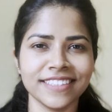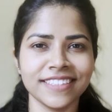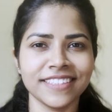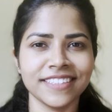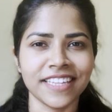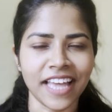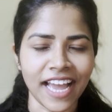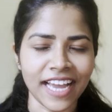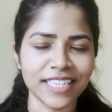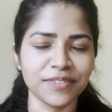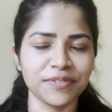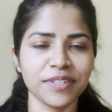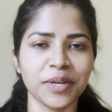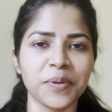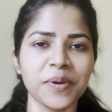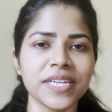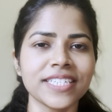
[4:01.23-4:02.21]
Thanks
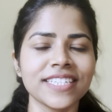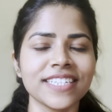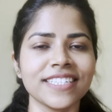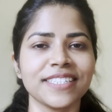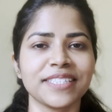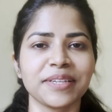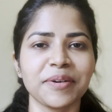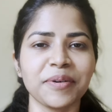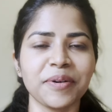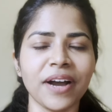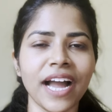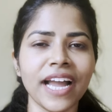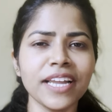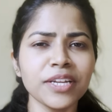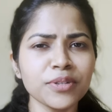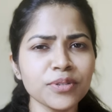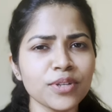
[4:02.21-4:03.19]
for the question. So
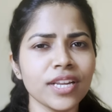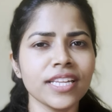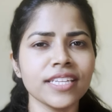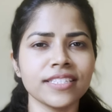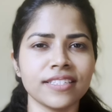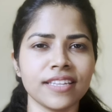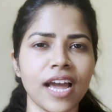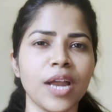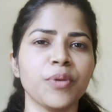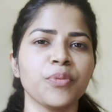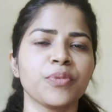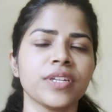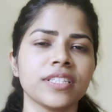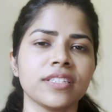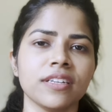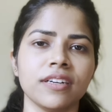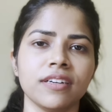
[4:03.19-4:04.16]
I usually start
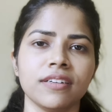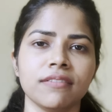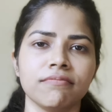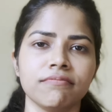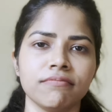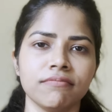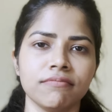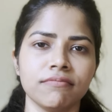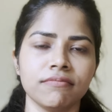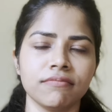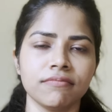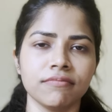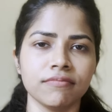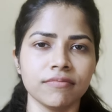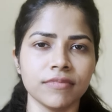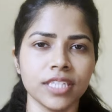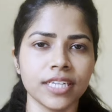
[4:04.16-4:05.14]
with uh,
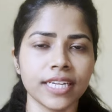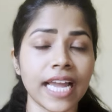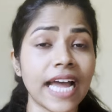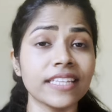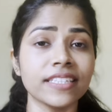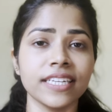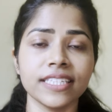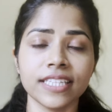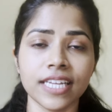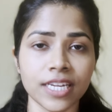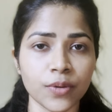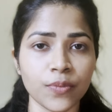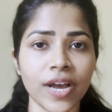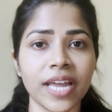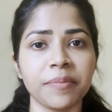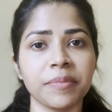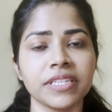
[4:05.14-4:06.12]
the gathering the
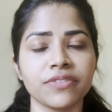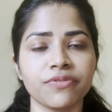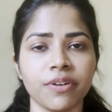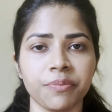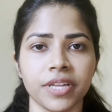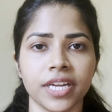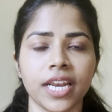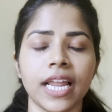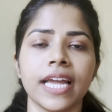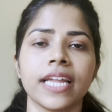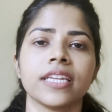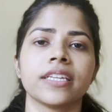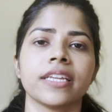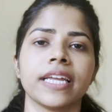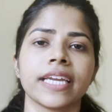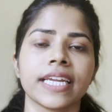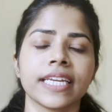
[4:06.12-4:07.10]
requirements from the
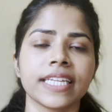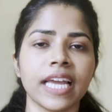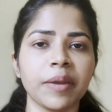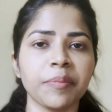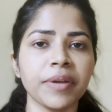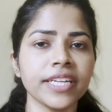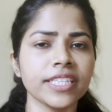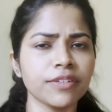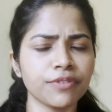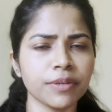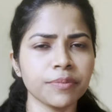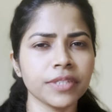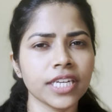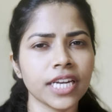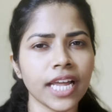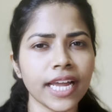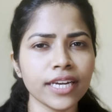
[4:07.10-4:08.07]
client. Like it can be either
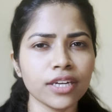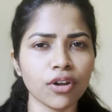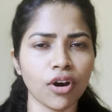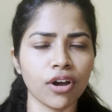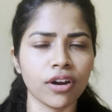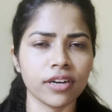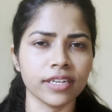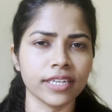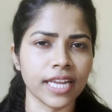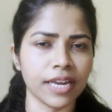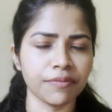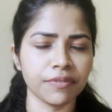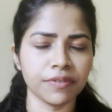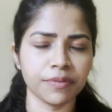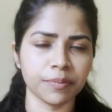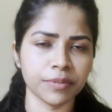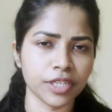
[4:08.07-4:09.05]
from the client or it can
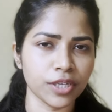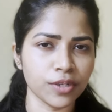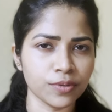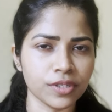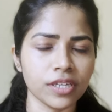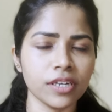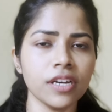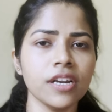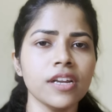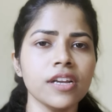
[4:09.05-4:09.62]
be from the user.